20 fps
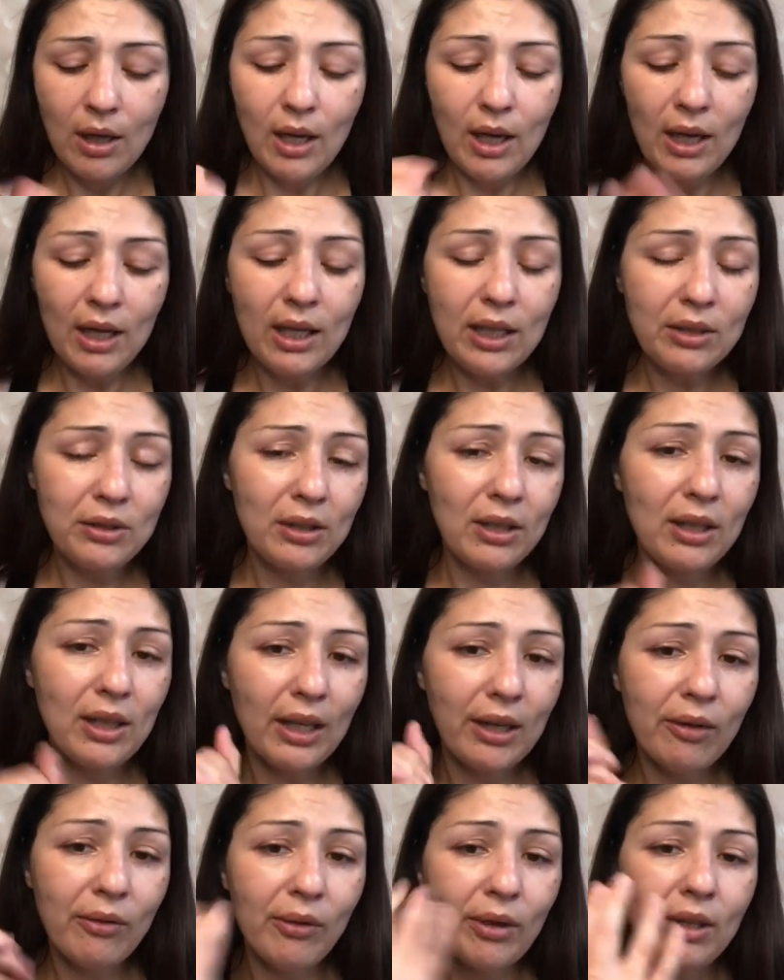I actually
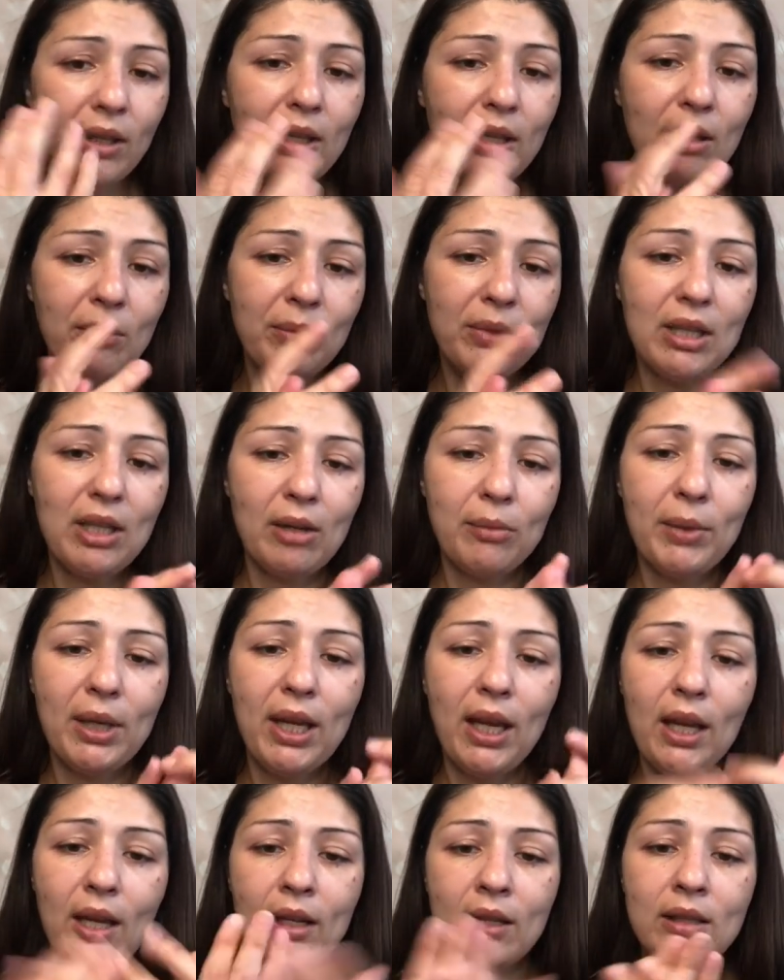like running them down my
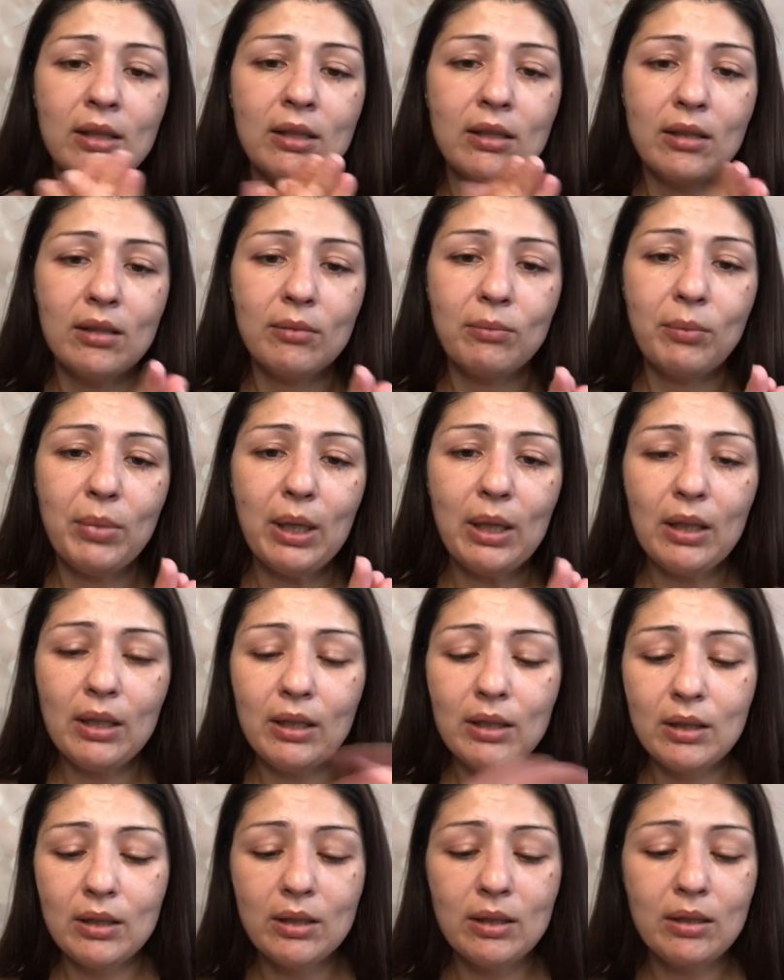hands
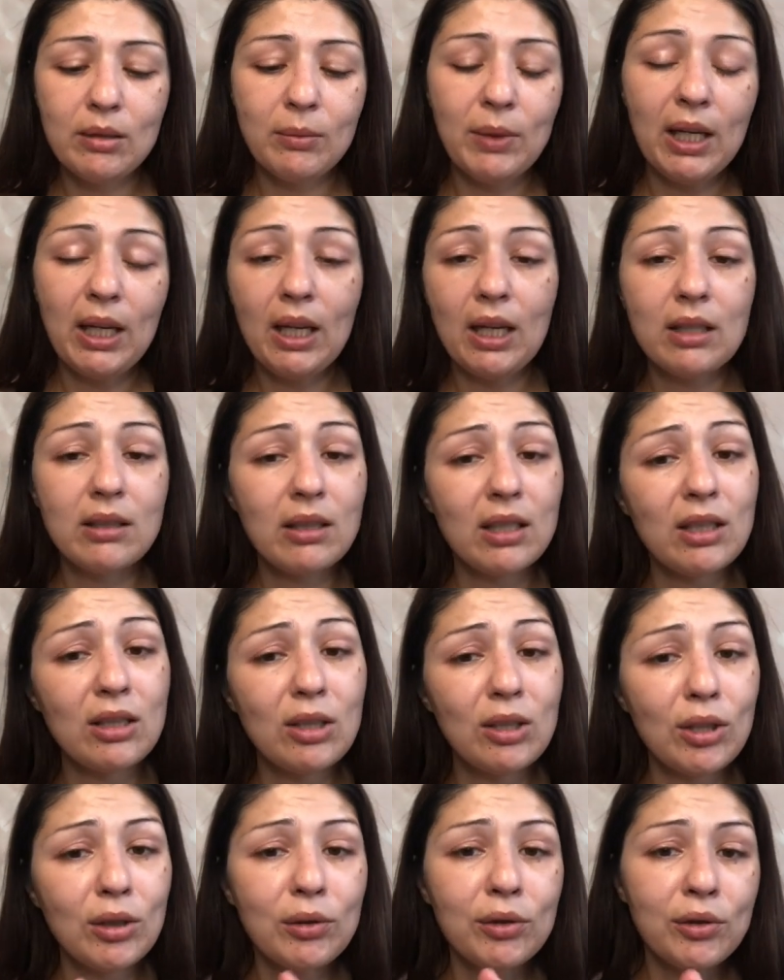because my hands get
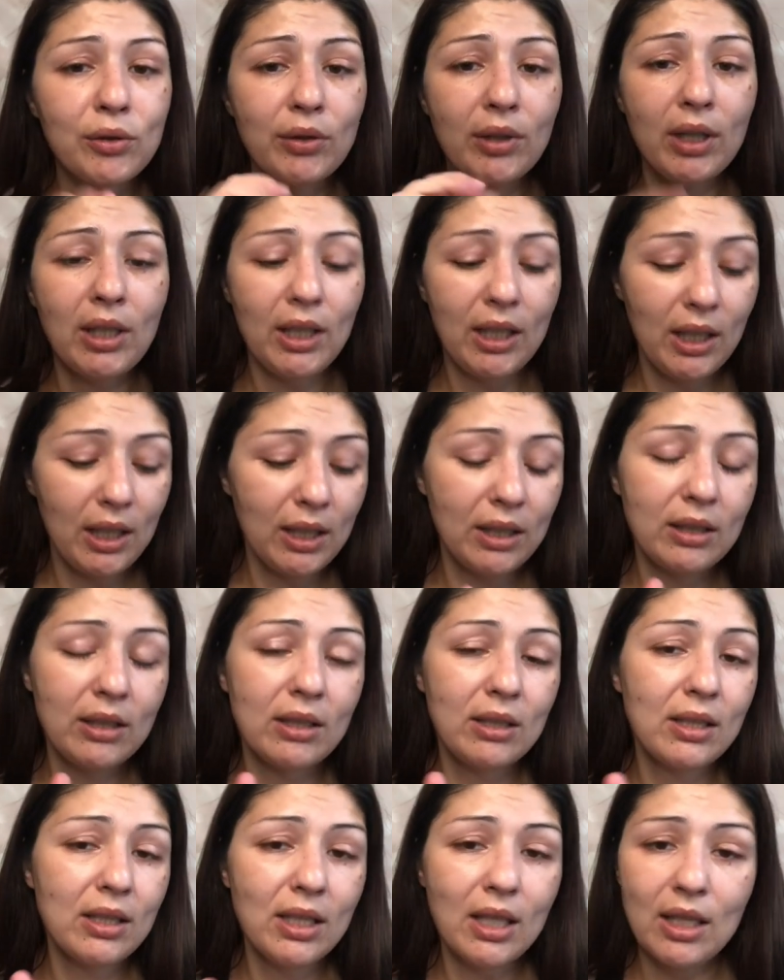so dry, and the
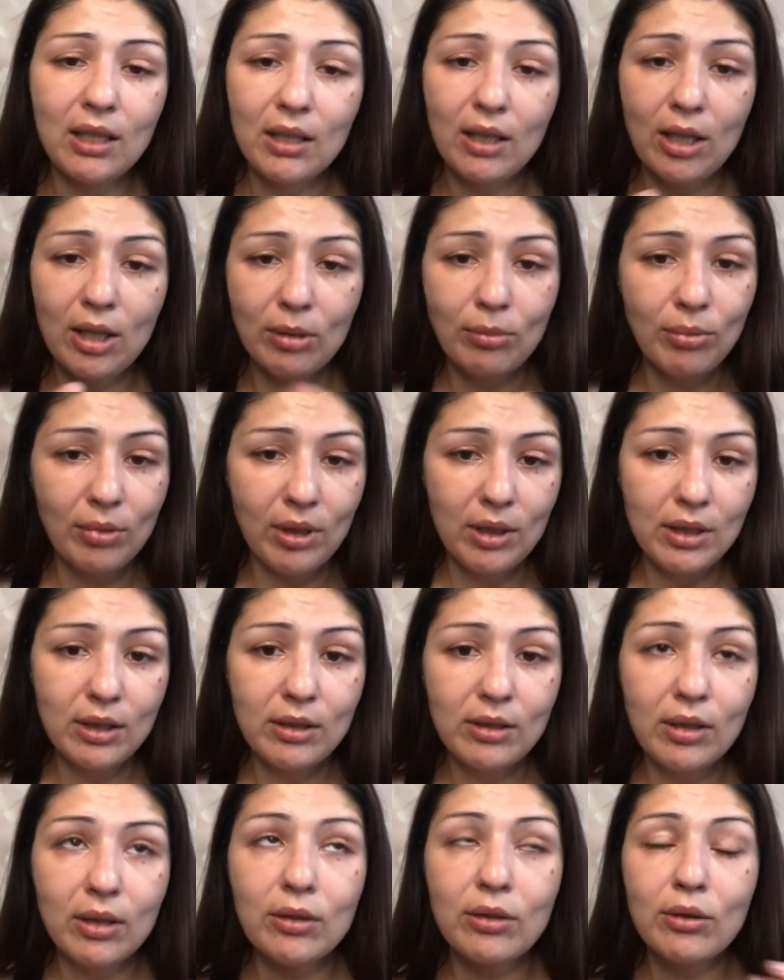skincare
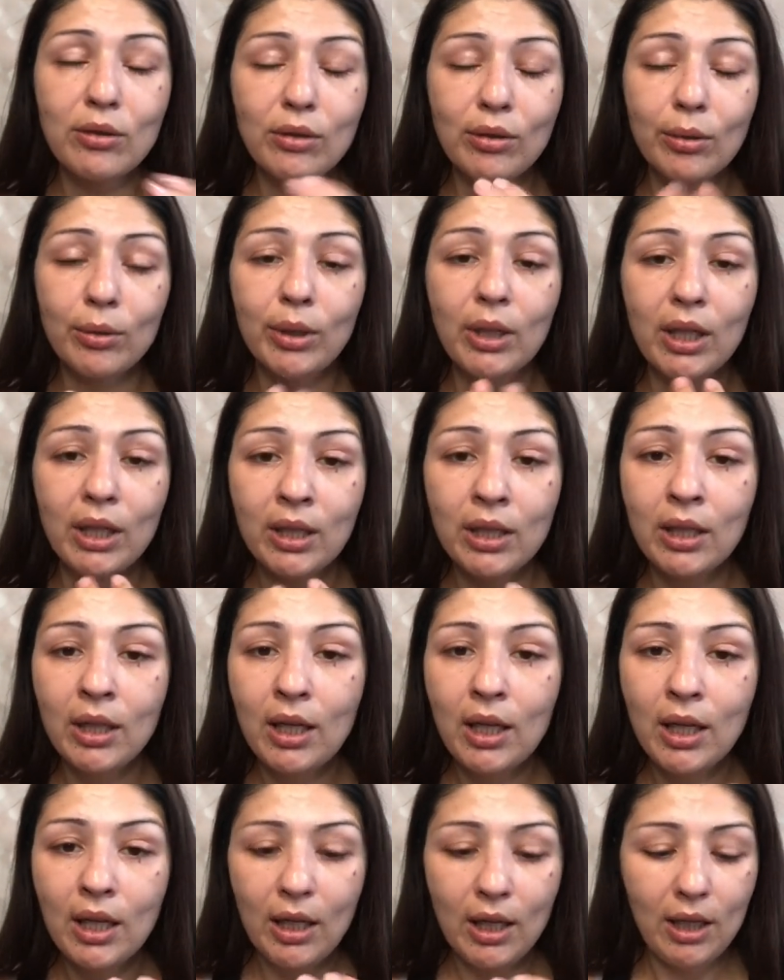products are so good,
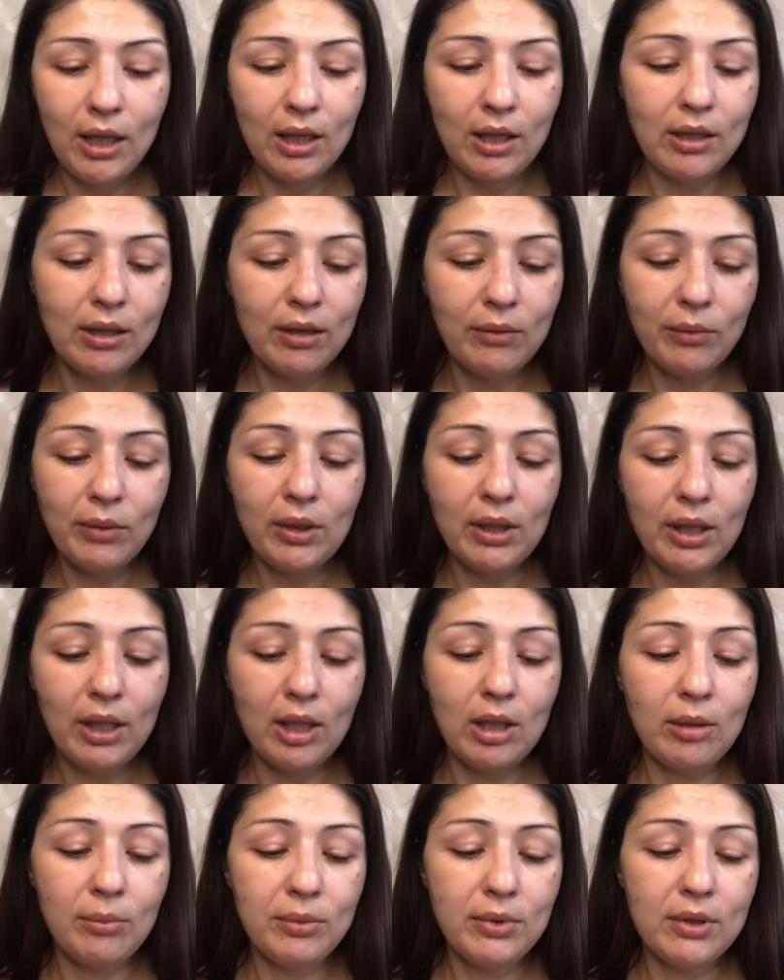and it really
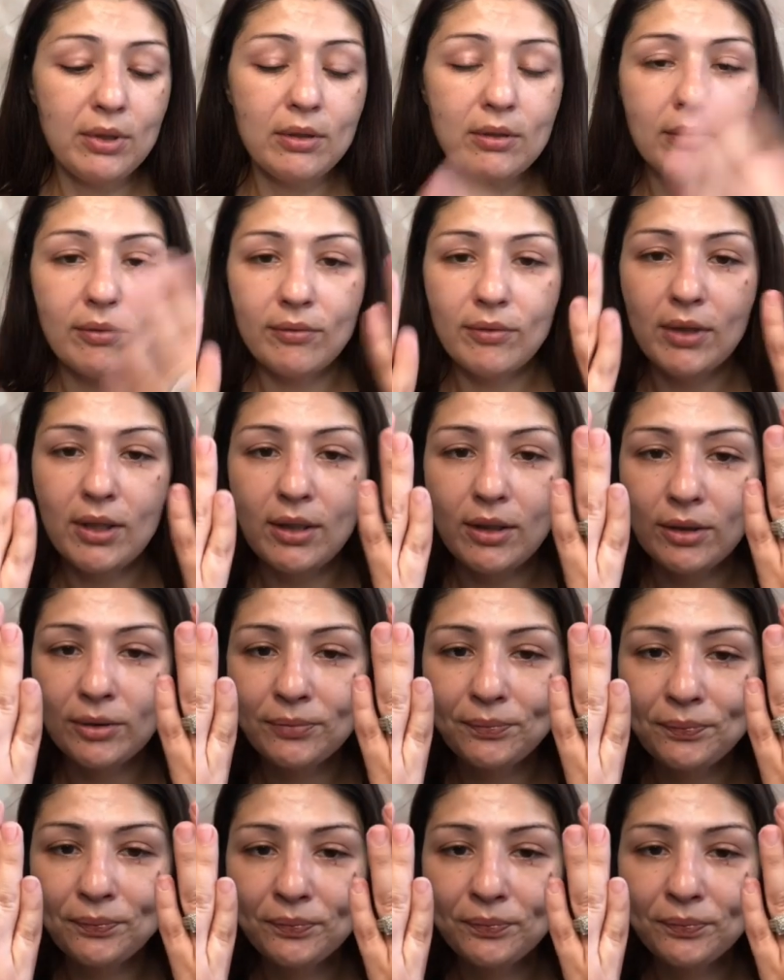helps, you know.